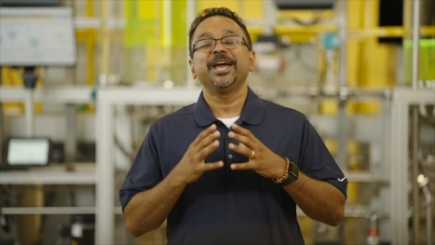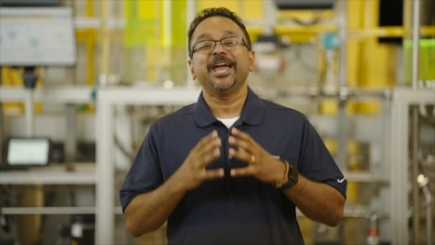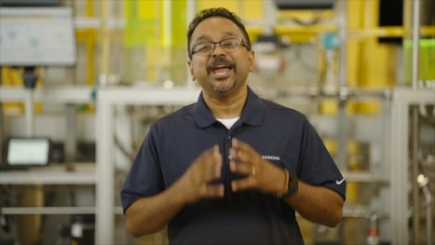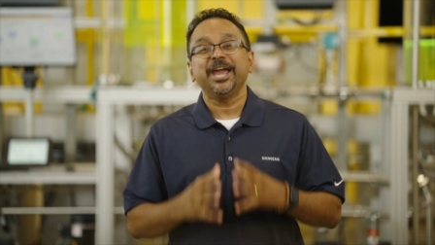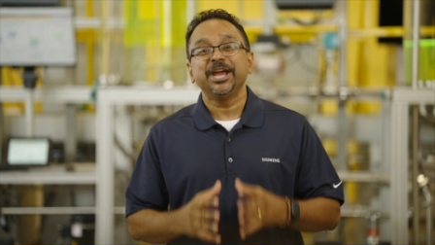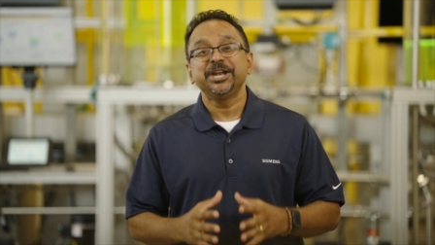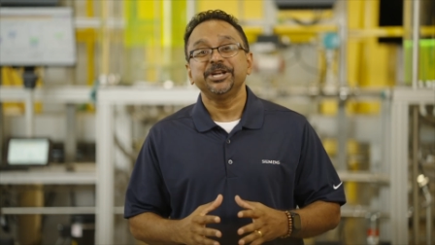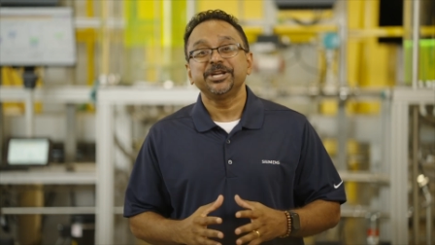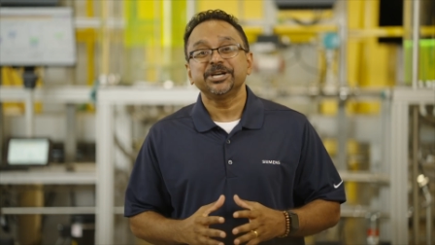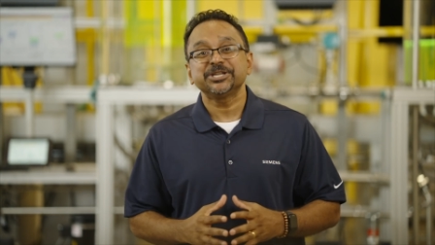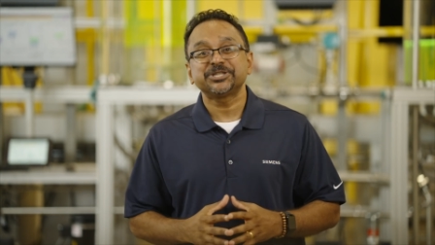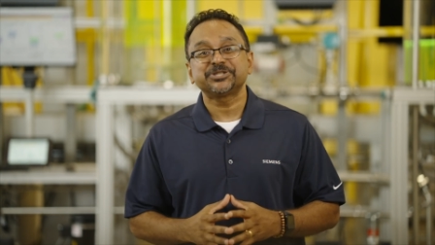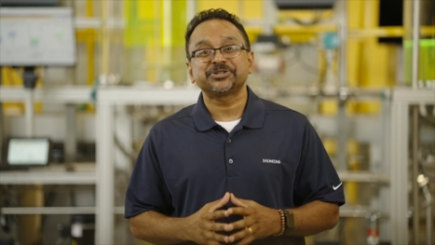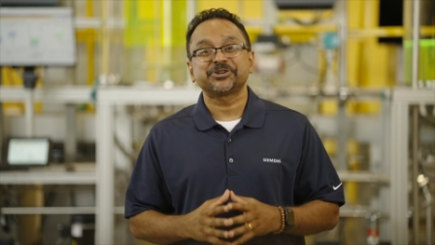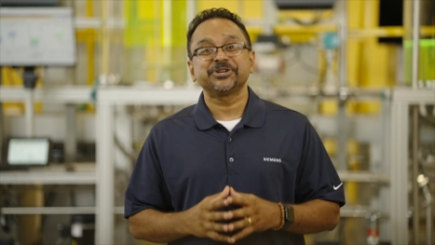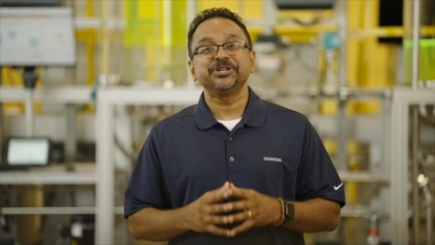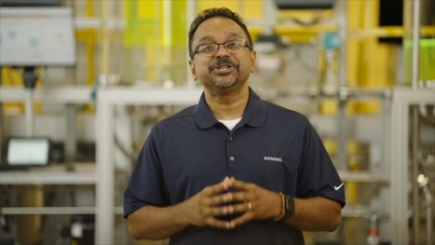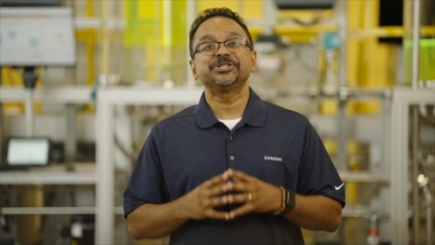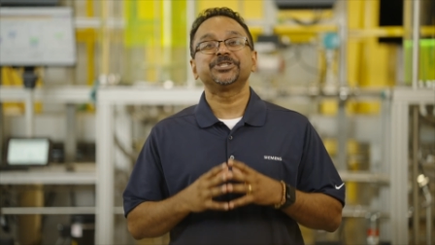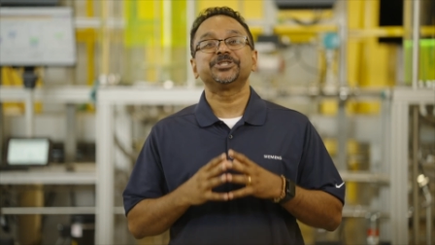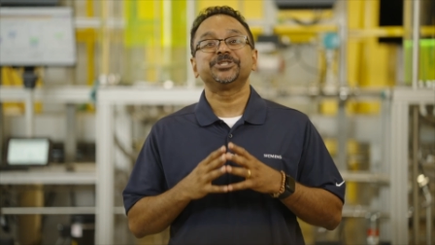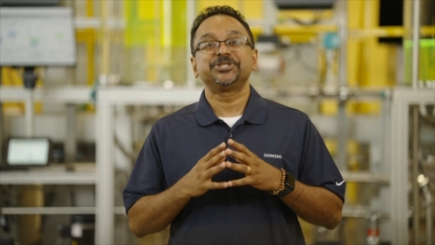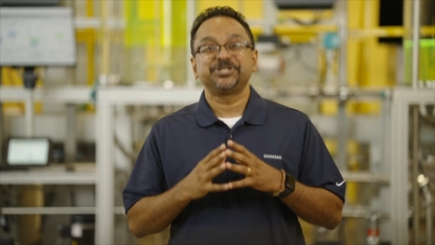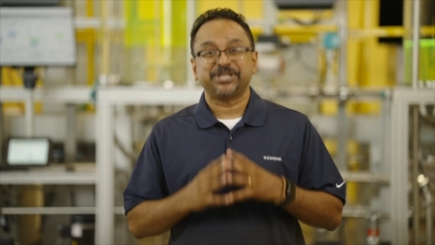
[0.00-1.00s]

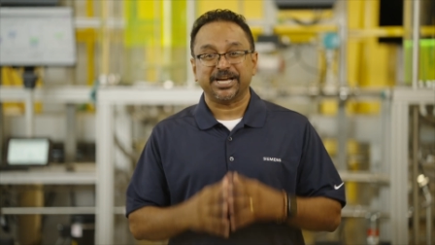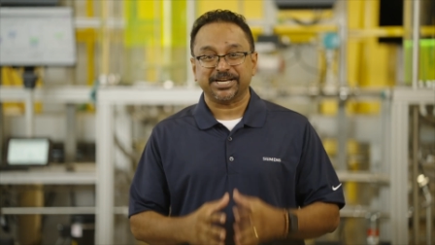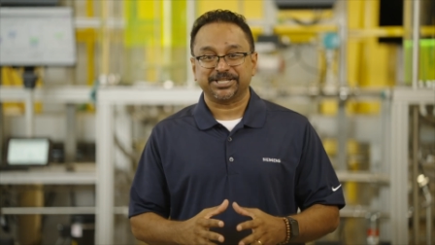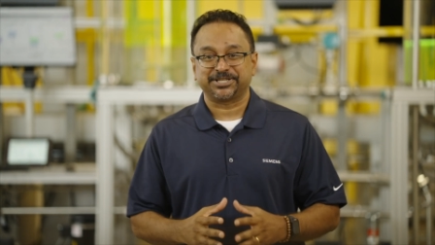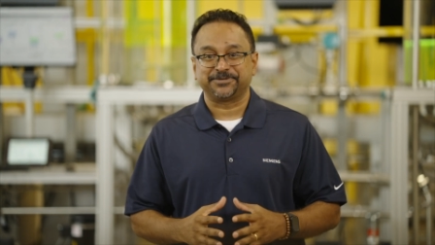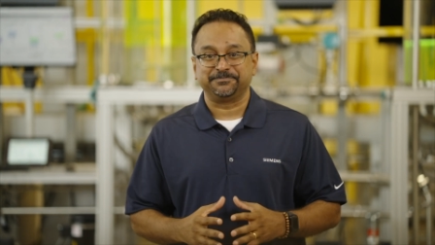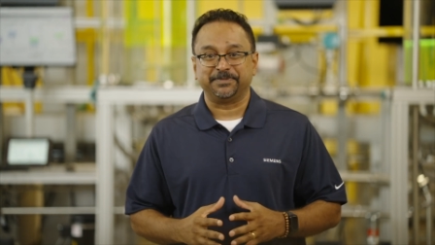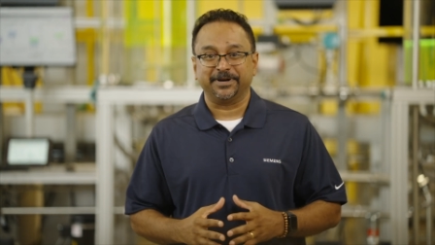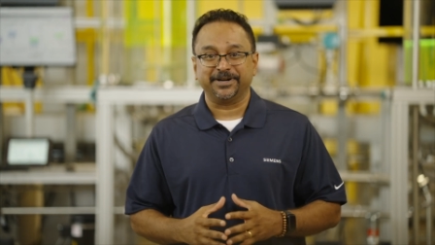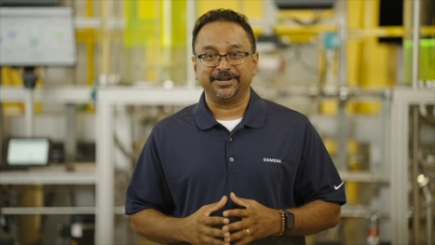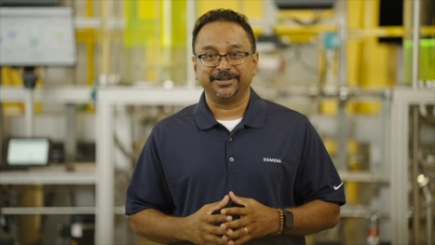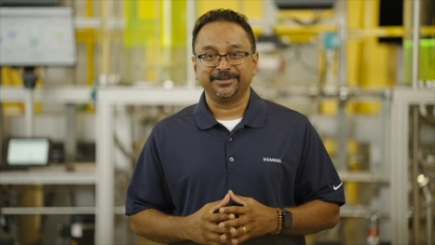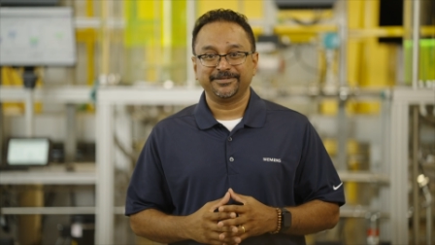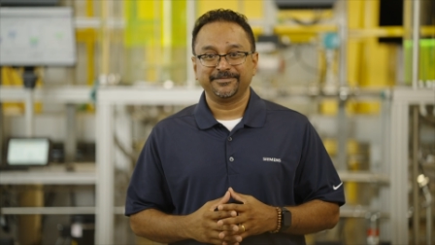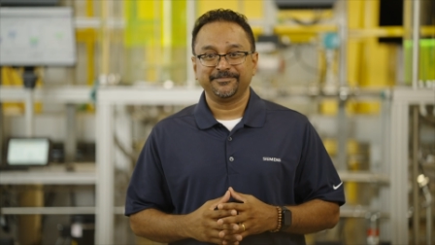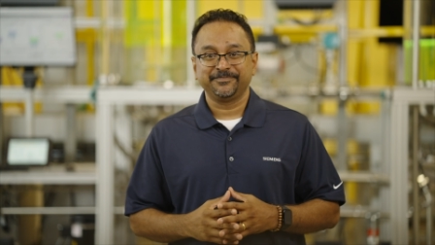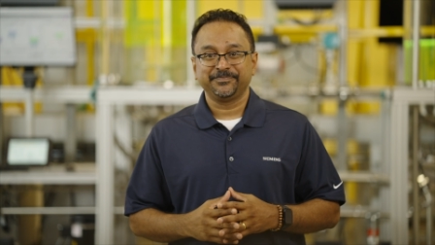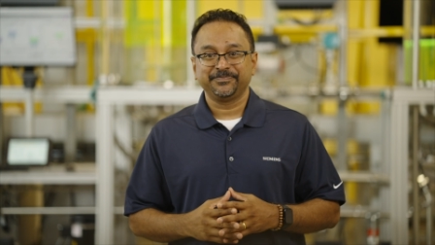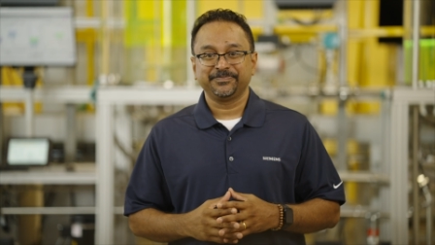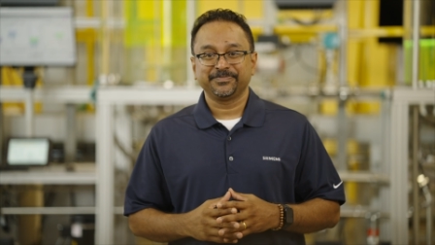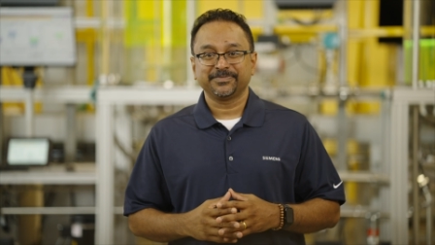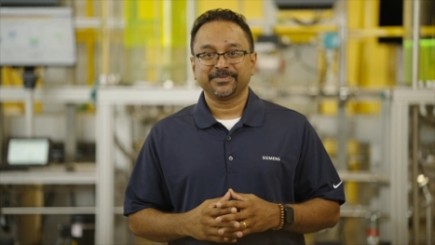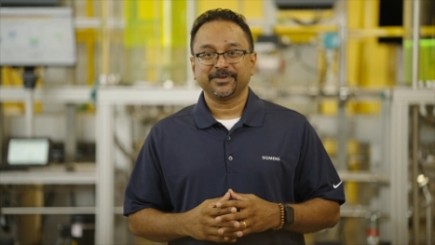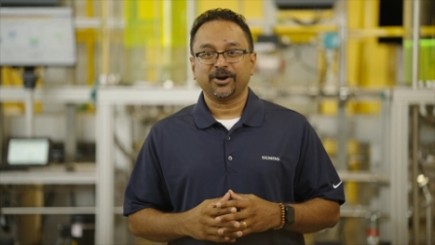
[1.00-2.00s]
industries testbed,
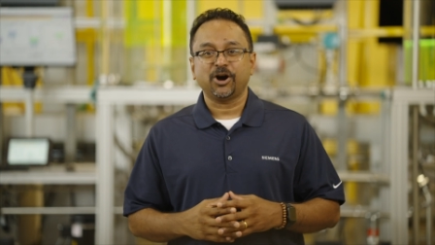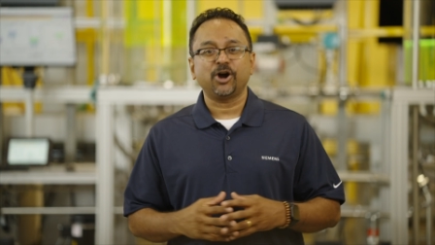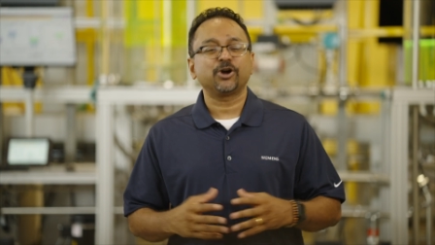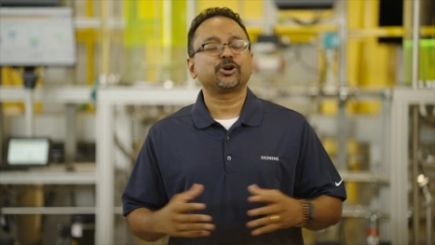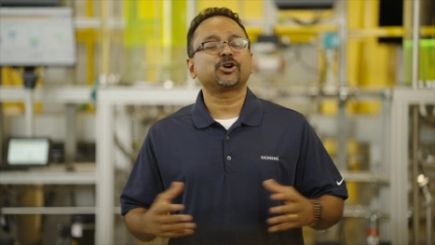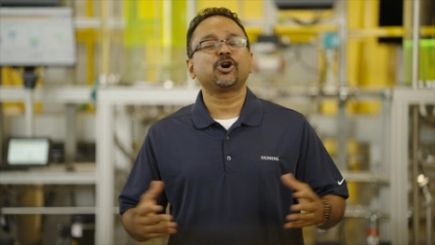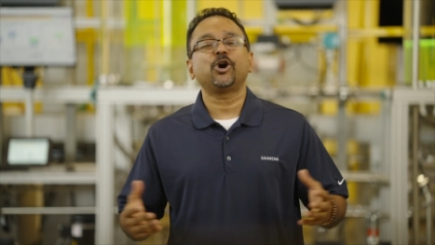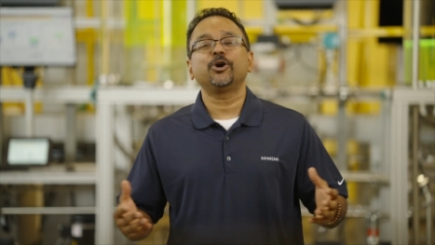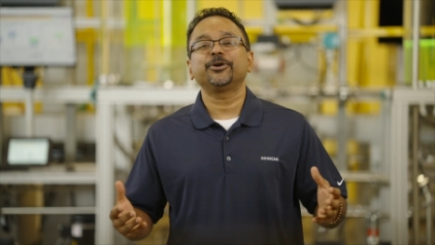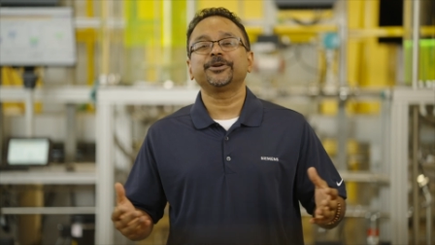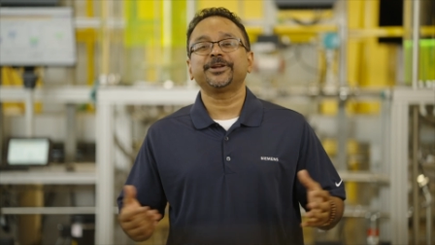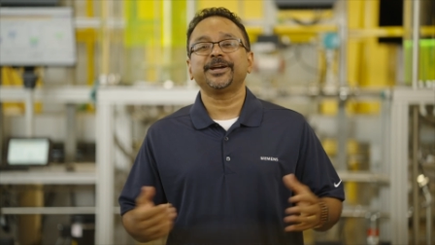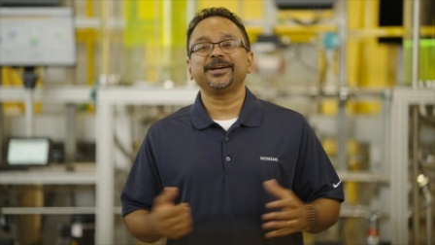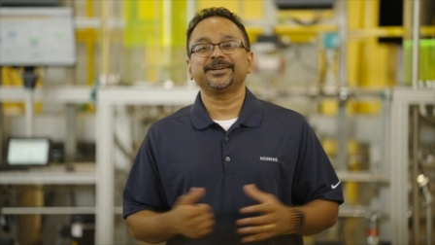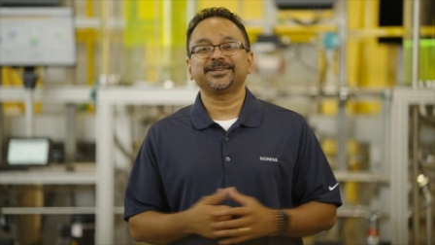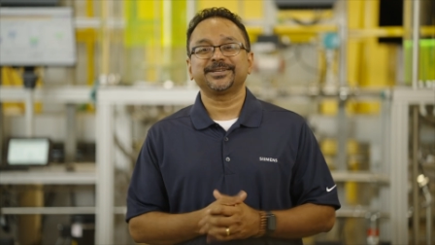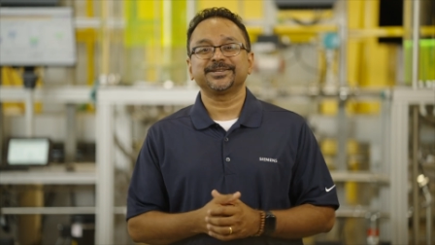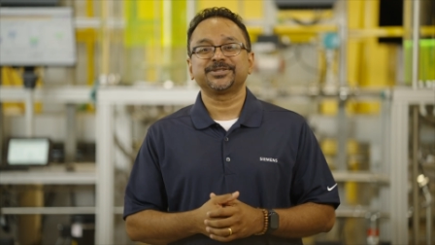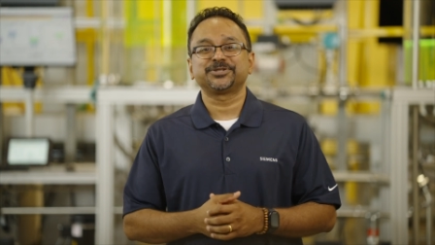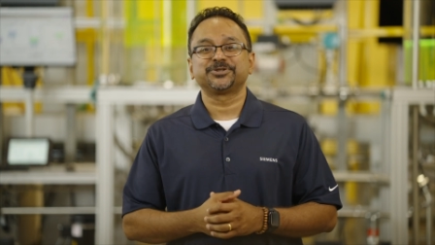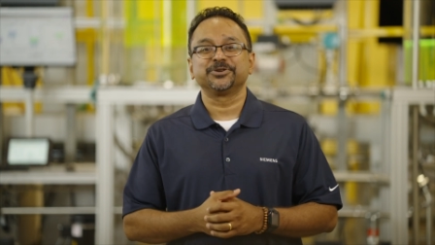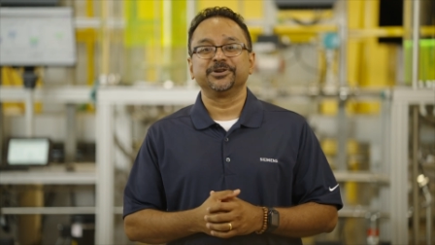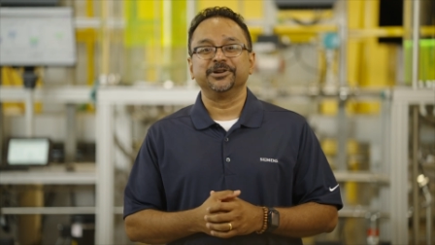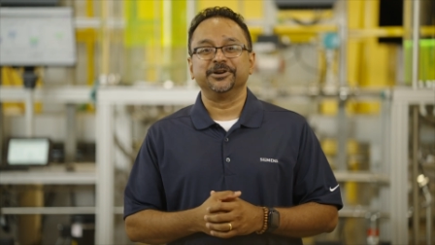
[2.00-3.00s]
or contact
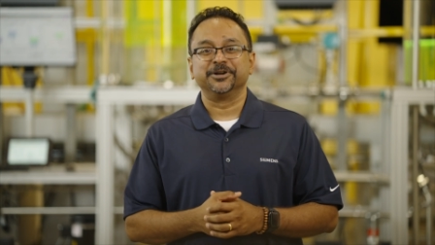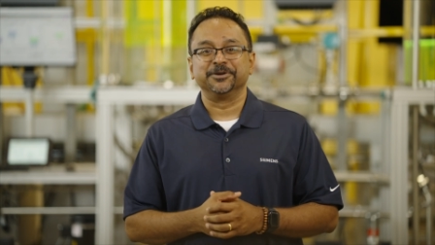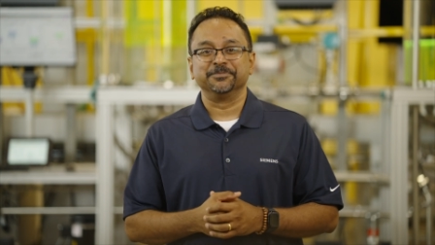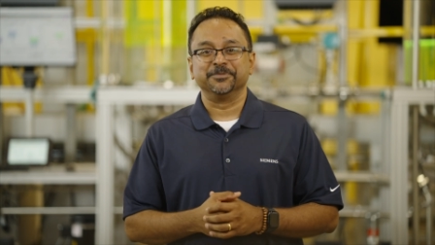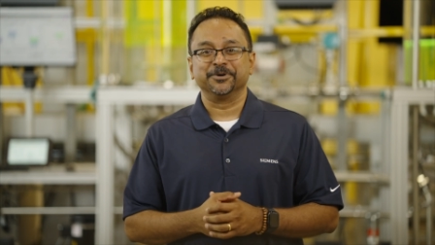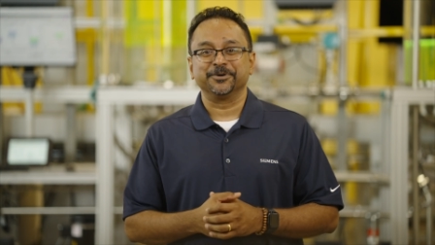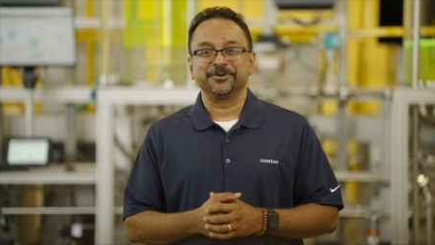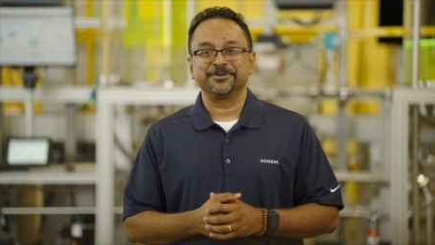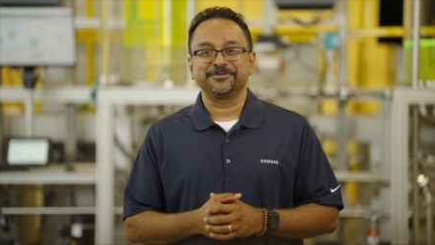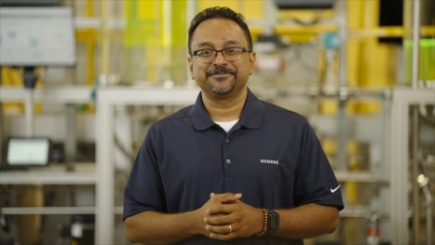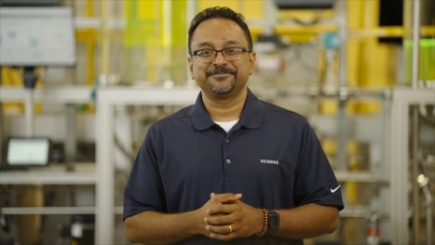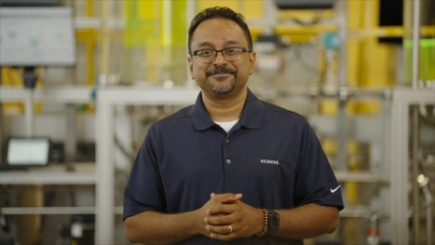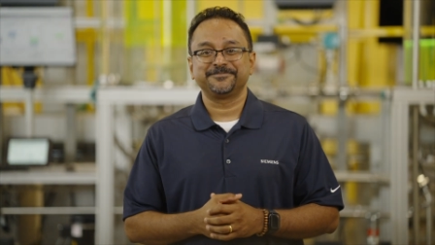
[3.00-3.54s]
us to learn more.